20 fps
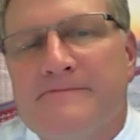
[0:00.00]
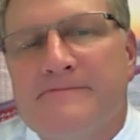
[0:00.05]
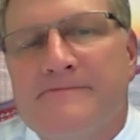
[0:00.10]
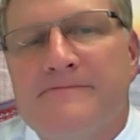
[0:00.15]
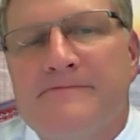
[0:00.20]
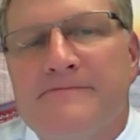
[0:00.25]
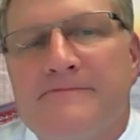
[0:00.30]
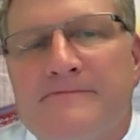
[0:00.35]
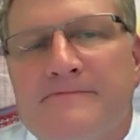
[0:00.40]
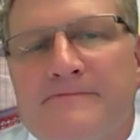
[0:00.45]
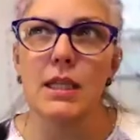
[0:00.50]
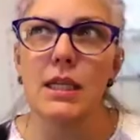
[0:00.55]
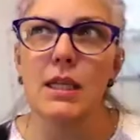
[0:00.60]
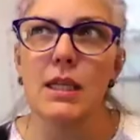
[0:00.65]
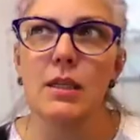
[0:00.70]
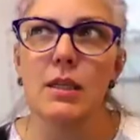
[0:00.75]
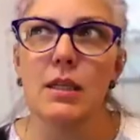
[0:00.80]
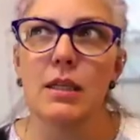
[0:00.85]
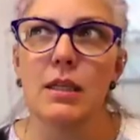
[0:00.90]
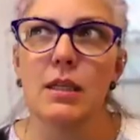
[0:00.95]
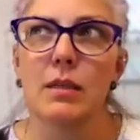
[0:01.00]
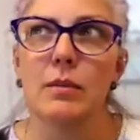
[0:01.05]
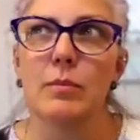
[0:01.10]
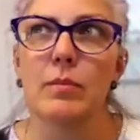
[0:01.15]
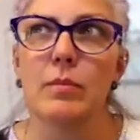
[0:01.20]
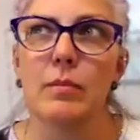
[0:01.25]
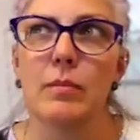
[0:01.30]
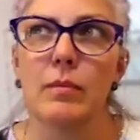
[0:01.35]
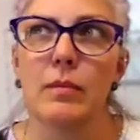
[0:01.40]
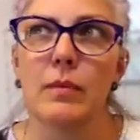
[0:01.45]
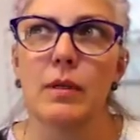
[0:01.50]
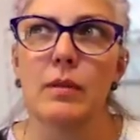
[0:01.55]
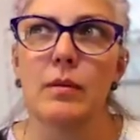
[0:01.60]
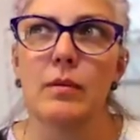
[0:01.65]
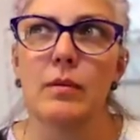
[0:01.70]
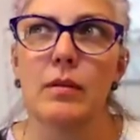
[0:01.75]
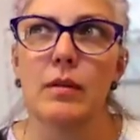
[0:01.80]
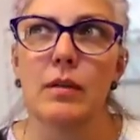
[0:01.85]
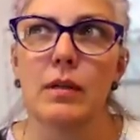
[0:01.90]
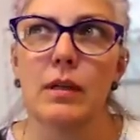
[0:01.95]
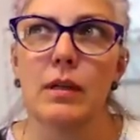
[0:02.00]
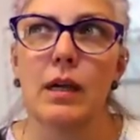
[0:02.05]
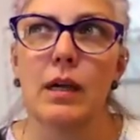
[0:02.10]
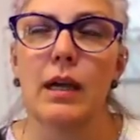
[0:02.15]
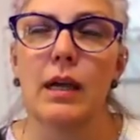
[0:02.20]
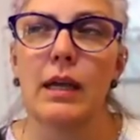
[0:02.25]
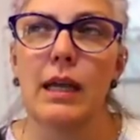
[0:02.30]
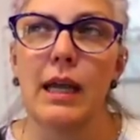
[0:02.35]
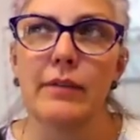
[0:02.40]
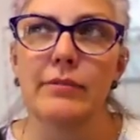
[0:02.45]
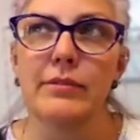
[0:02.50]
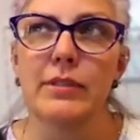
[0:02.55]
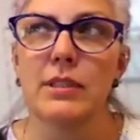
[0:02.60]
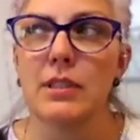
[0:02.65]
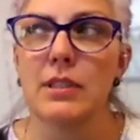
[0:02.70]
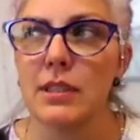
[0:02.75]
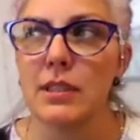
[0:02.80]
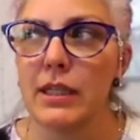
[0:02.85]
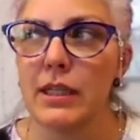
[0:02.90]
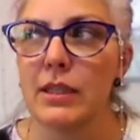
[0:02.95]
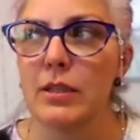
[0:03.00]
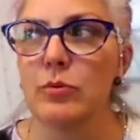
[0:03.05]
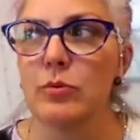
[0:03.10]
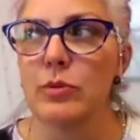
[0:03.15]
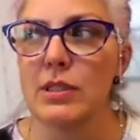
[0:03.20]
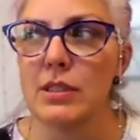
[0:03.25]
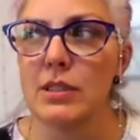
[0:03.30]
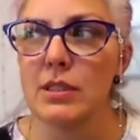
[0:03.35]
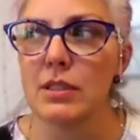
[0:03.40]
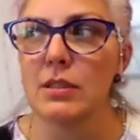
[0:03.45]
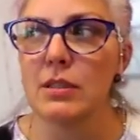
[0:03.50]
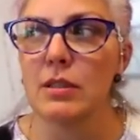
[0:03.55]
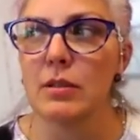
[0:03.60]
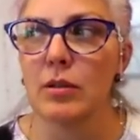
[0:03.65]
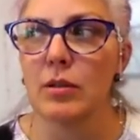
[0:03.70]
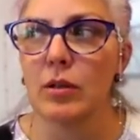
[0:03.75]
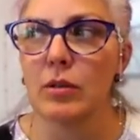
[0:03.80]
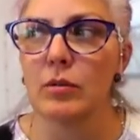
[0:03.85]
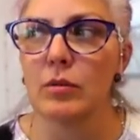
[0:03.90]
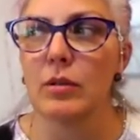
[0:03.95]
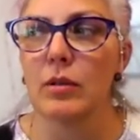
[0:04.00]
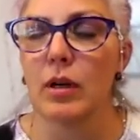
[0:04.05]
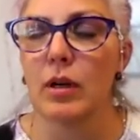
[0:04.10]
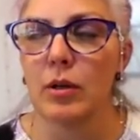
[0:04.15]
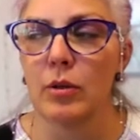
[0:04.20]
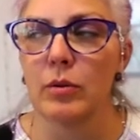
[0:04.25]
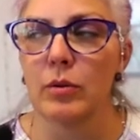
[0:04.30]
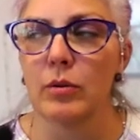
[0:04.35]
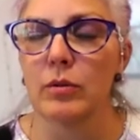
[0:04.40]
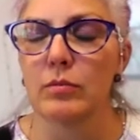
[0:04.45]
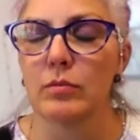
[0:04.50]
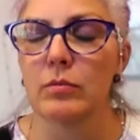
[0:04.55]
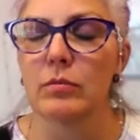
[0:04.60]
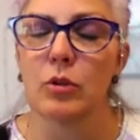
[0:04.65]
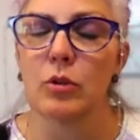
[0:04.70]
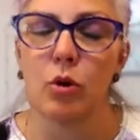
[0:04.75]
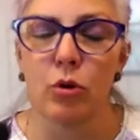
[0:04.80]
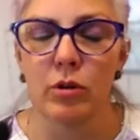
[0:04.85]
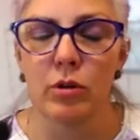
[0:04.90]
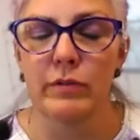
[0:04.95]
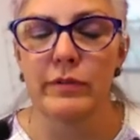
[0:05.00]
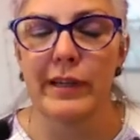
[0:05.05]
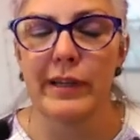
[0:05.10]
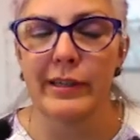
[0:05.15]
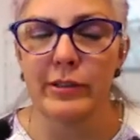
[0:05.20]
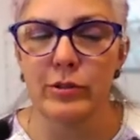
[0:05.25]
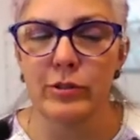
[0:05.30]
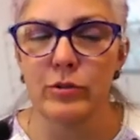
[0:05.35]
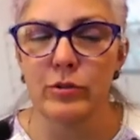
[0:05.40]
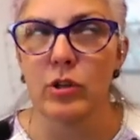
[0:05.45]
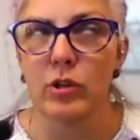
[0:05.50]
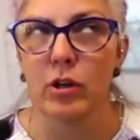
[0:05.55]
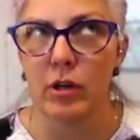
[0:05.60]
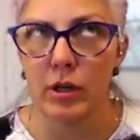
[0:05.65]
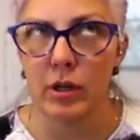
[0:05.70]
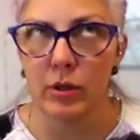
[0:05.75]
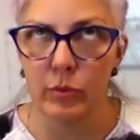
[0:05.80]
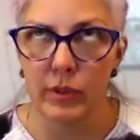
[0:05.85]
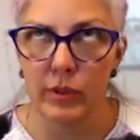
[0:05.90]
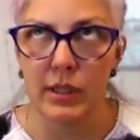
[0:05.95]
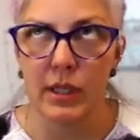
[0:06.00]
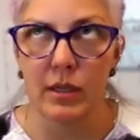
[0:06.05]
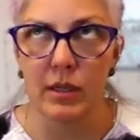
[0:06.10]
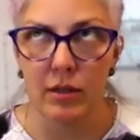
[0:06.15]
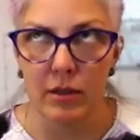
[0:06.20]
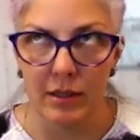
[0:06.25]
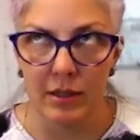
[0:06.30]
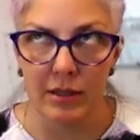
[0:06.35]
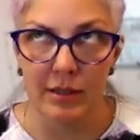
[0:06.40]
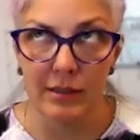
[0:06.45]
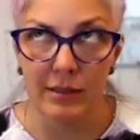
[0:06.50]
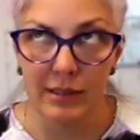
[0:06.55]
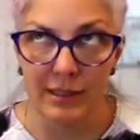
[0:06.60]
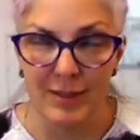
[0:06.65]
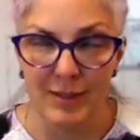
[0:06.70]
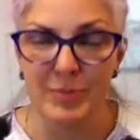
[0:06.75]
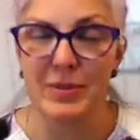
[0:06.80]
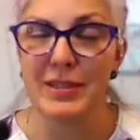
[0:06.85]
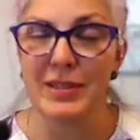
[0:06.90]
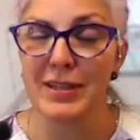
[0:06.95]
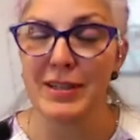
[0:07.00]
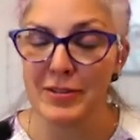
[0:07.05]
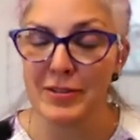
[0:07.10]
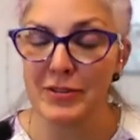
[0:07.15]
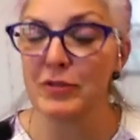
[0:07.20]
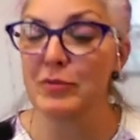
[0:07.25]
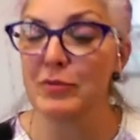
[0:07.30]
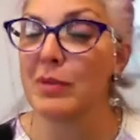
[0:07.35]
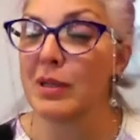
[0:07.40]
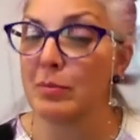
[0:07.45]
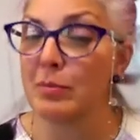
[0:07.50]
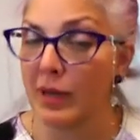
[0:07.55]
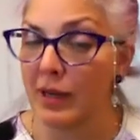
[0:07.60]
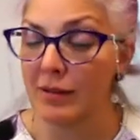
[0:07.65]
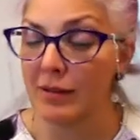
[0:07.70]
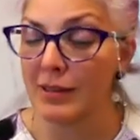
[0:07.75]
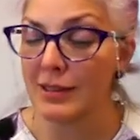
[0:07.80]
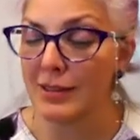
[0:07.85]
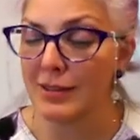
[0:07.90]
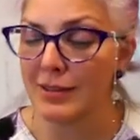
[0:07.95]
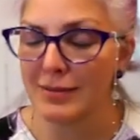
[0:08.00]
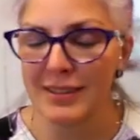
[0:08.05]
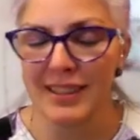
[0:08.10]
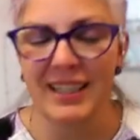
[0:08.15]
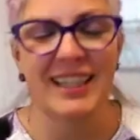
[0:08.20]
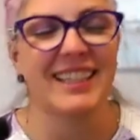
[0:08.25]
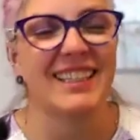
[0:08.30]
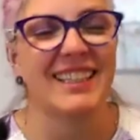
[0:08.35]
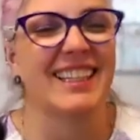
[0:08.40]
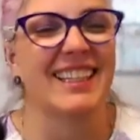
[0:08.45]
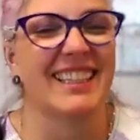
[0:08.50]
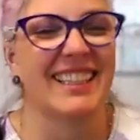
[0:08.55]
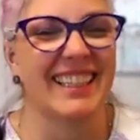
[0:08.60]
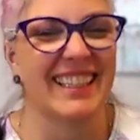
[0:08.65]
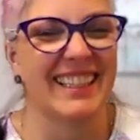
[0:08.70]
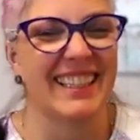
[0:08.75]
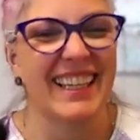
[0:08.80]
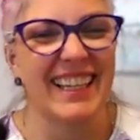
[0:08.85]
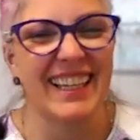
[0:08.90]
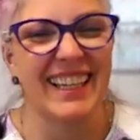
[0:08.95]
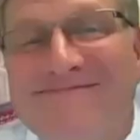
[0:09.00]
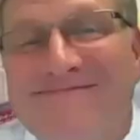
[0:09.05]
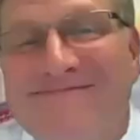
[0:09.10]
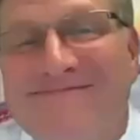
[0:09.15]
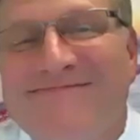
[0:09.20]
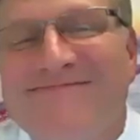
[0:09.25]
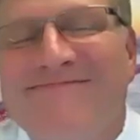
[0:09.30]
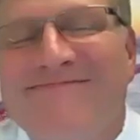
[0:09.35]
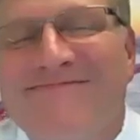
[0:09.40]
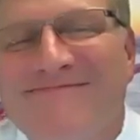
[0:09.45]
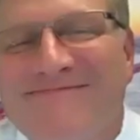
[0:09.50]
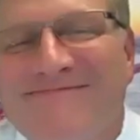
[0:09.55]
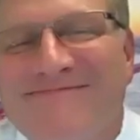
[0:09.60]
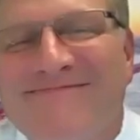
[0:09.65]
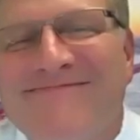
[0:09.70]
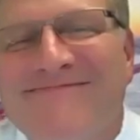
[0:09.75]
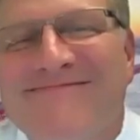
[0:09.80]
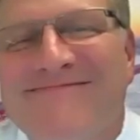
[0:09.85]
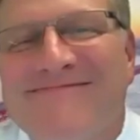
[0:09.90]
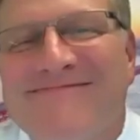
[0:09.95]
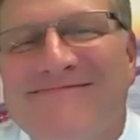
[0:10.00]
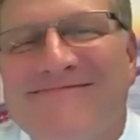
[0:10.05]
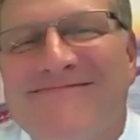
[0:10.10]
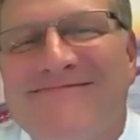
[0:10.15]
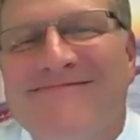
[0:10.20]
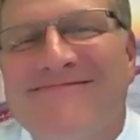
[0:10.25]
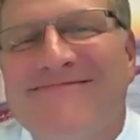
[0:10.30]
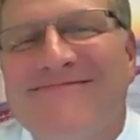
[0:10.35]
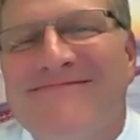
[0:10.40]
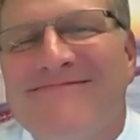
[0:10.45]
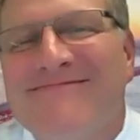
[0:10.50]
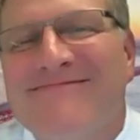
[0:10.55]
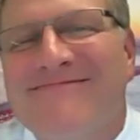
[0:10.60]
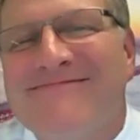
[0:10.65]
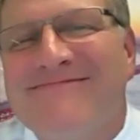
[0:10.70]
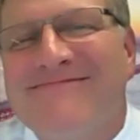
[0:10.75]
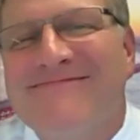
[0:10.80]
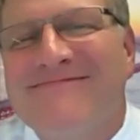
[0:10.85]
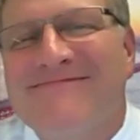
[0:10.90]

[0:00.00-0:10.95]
I think I have to say the reason our core values are what they are is because of my parents. My dad was a teacher.